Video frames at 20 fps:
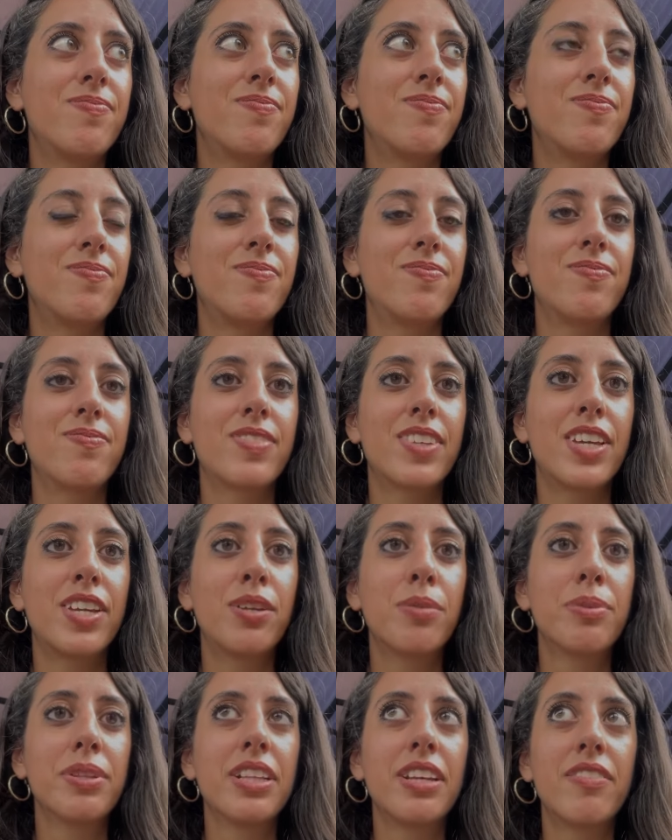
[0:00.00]
Can you believe
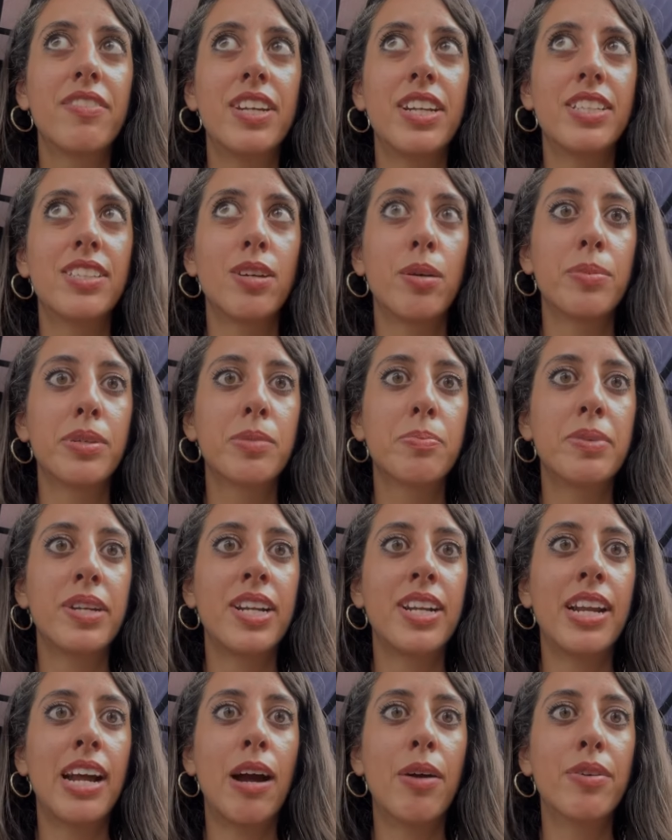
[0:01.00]
that it's almost been an hour
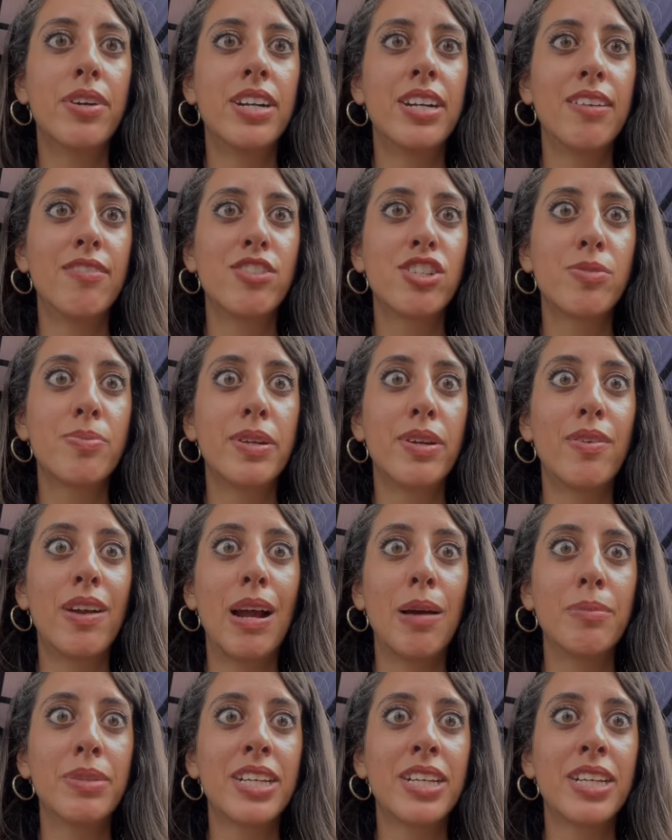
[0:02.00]
and I've just been rambling like